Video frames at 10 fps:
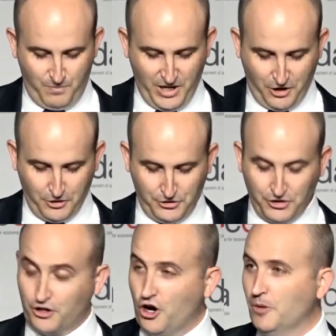
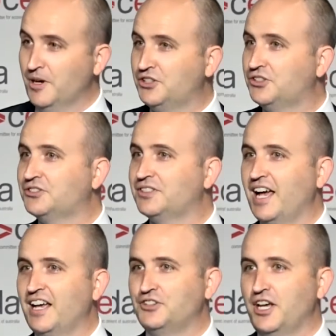because economists,
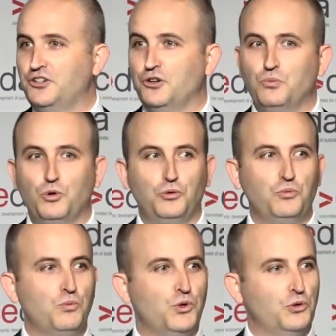as they do,
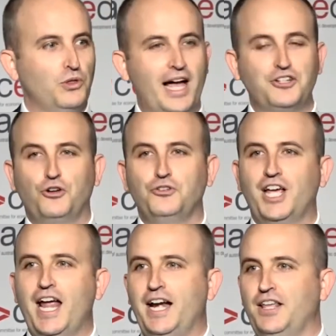will latch
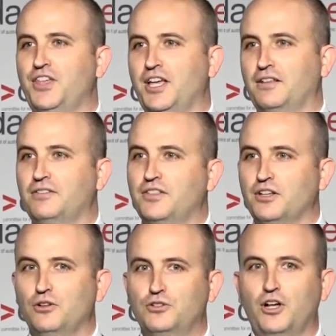onto anything
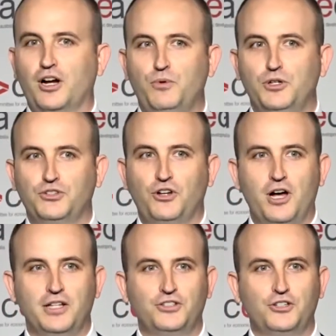that looks like real
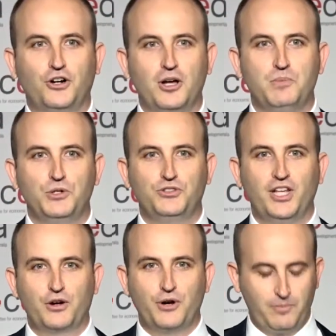science to try and boost
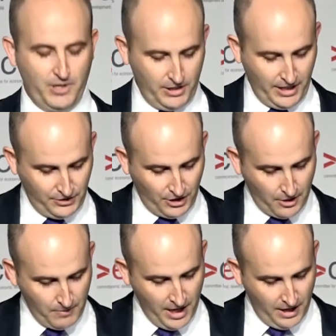their credibility.
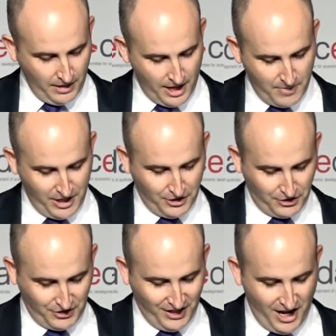So let me
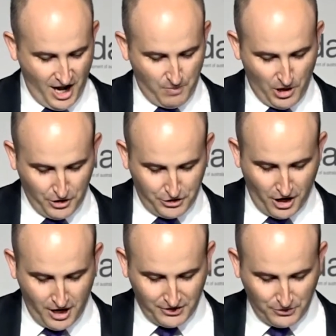just
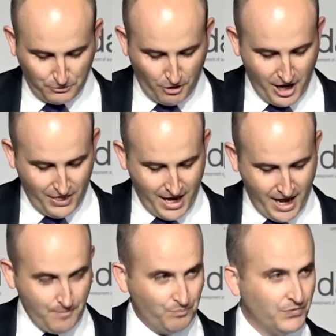apologise right there.